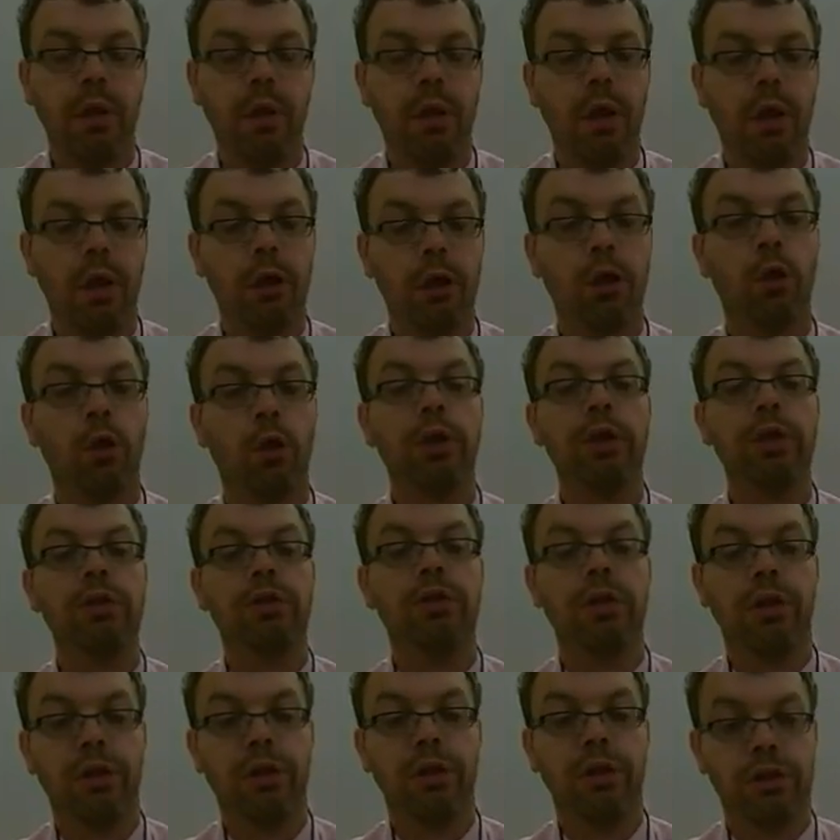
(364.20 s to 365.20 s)
According
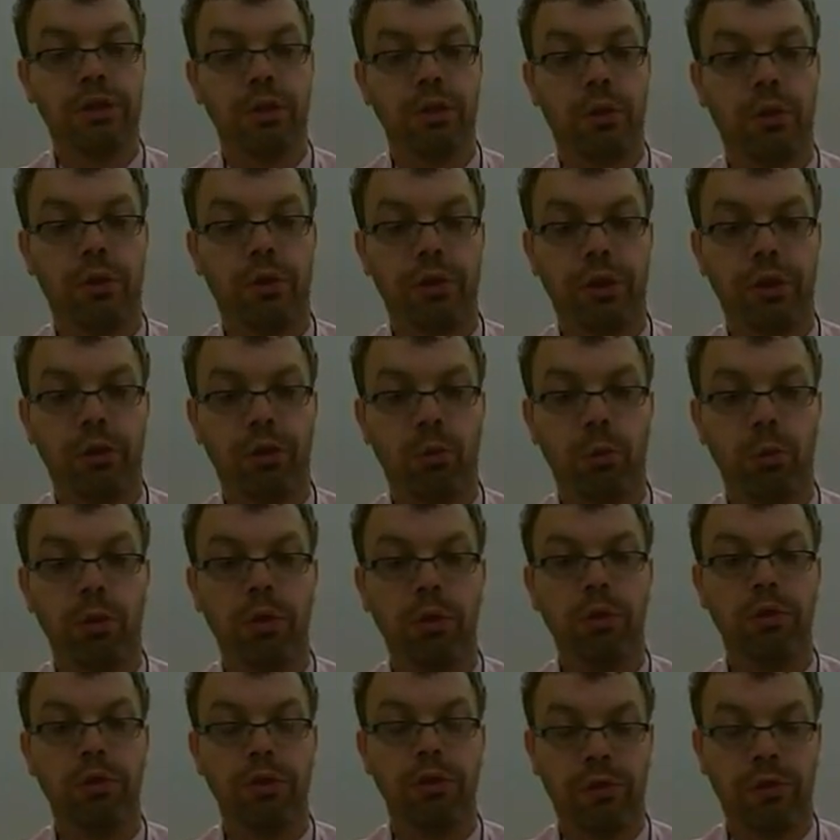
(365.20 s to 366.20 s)
to the historian
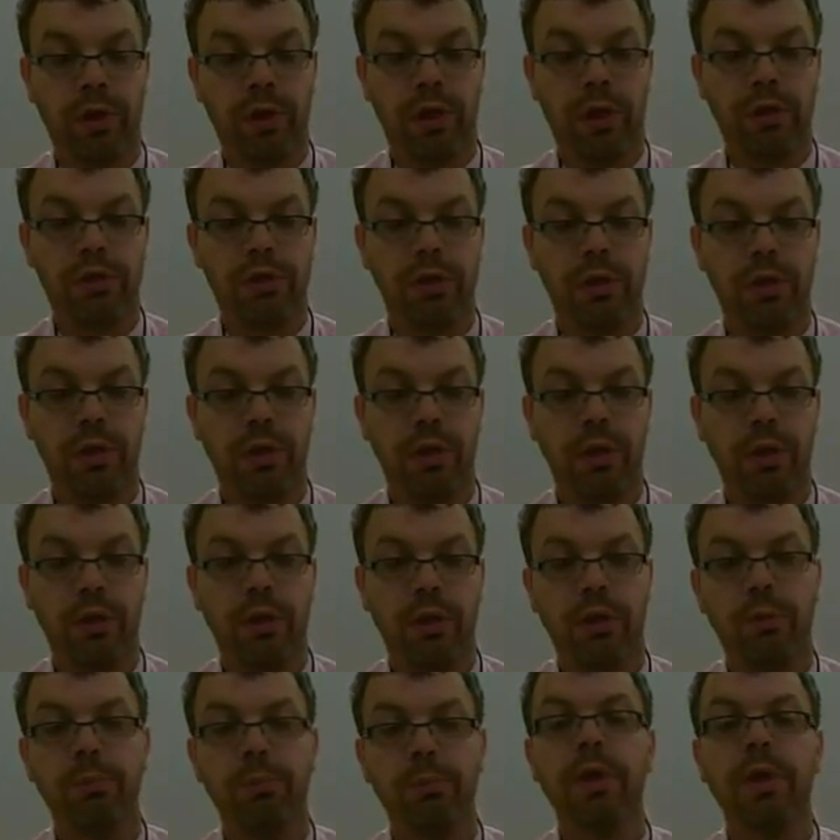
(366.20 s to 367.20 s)
Will Durant,
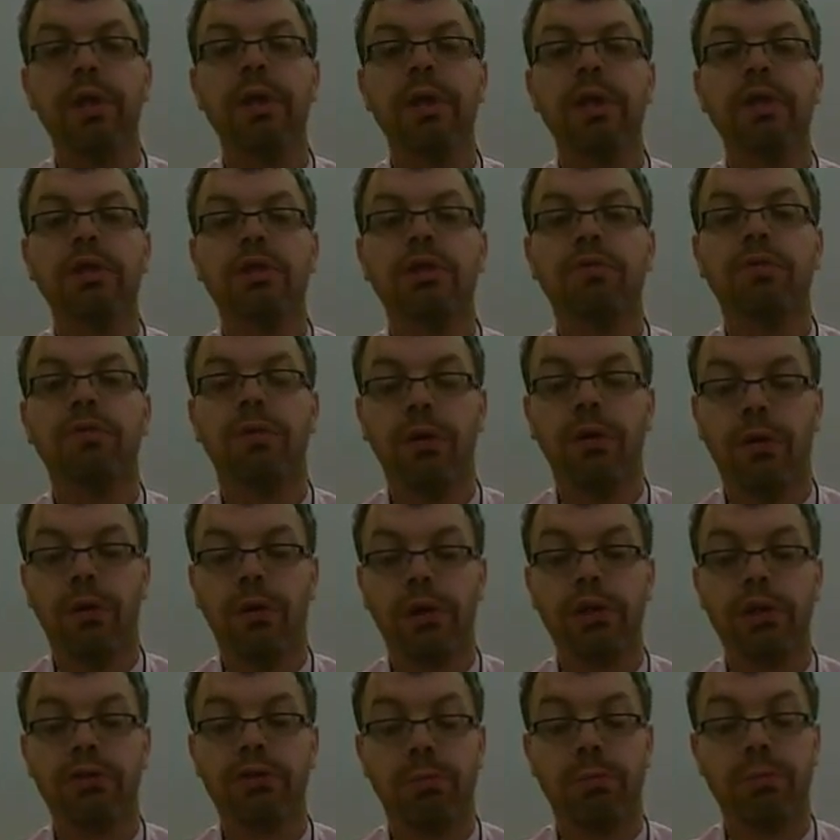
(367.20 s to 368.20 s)
the Mideast
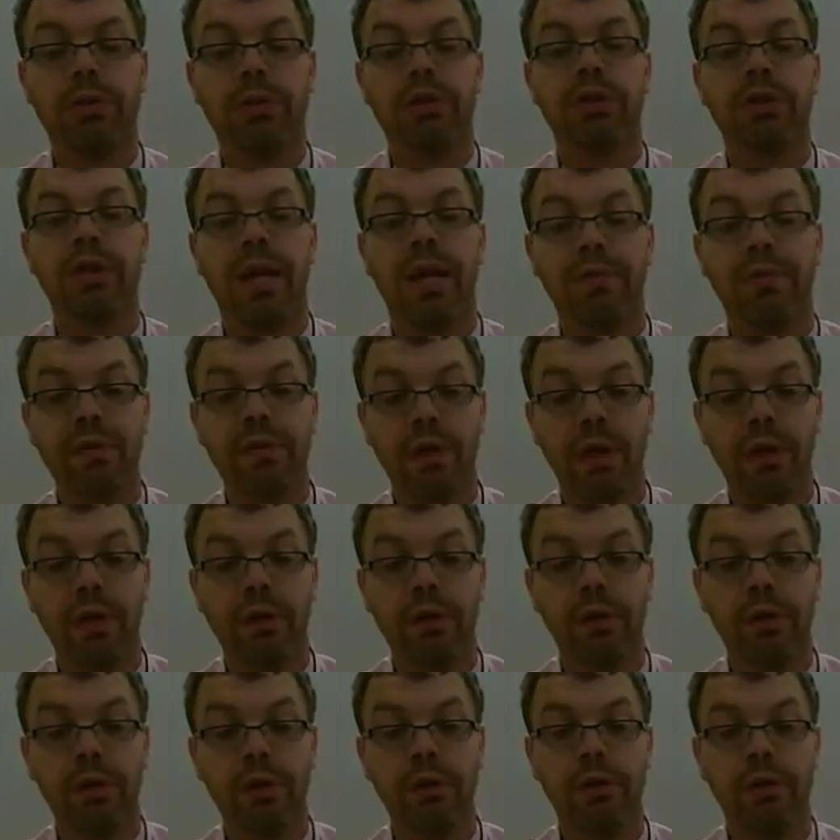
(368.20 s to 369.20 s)
flourished from
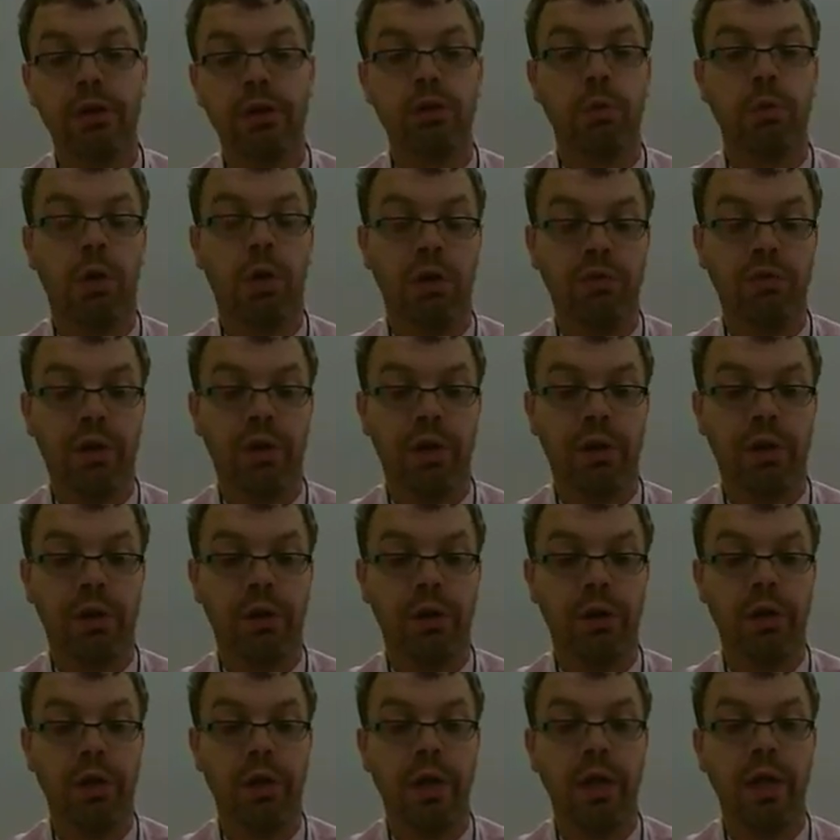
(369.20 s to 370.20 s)
700 to
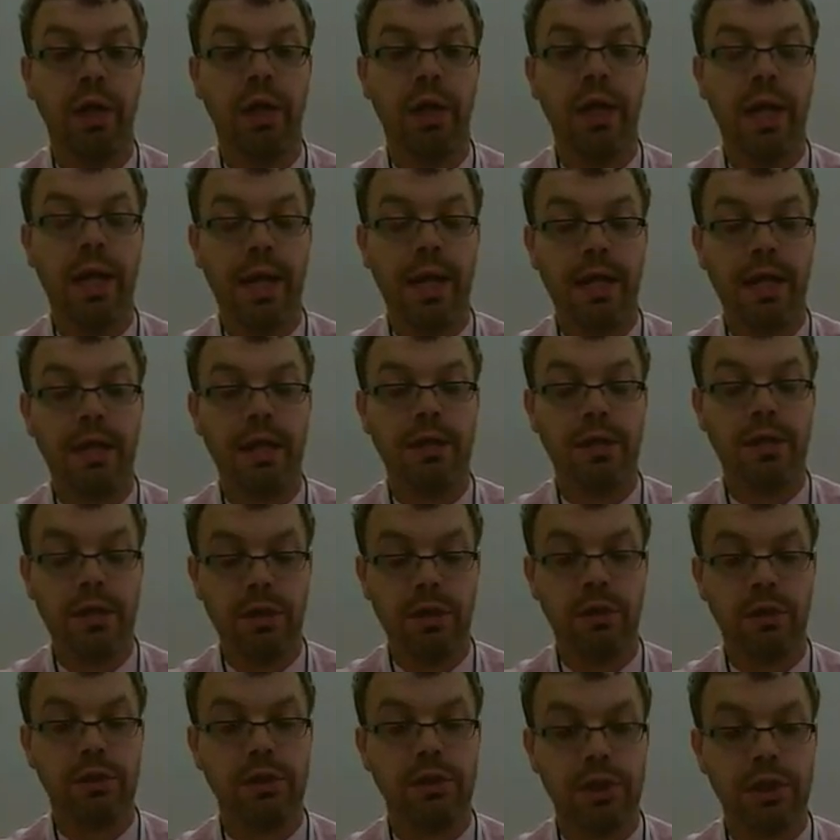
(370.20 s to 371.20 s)
1200 AD
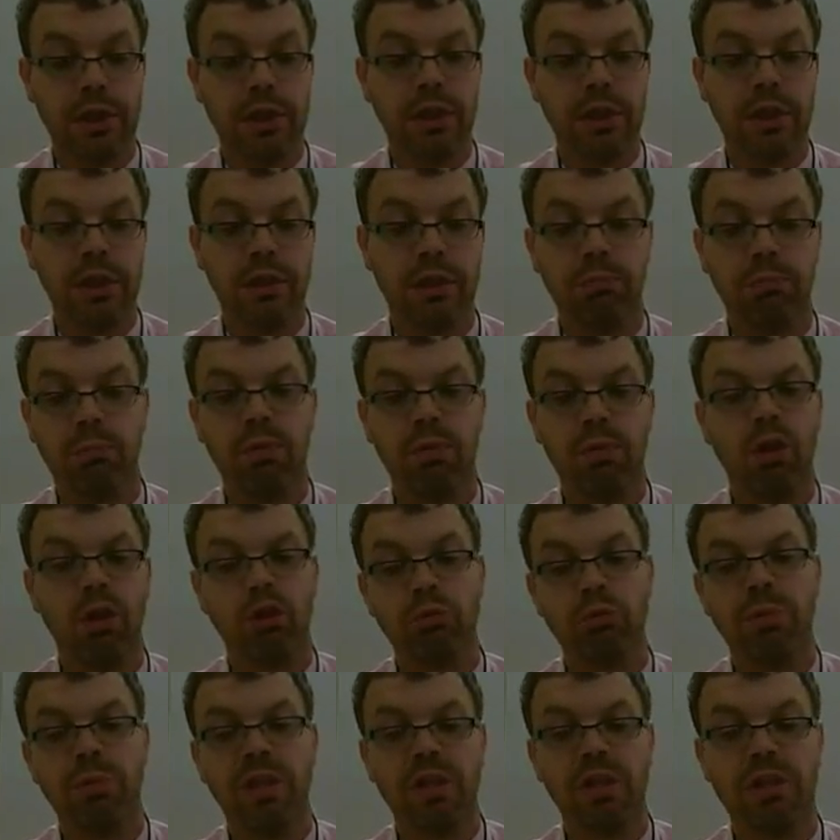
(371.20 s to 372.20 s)
or CE.
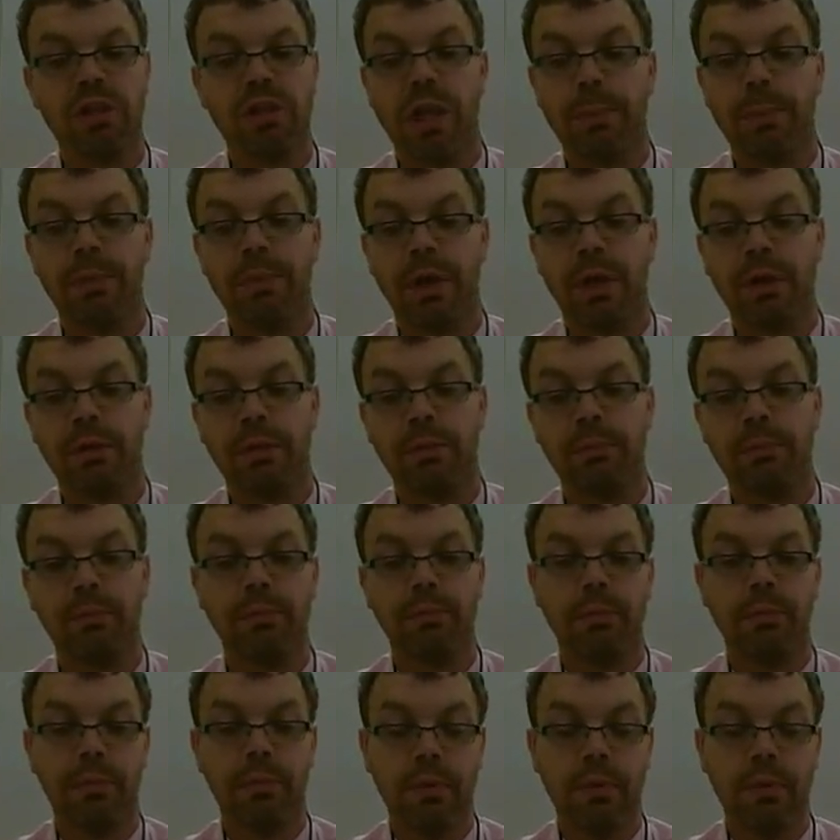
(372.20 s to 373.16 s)
Those mean the same thing.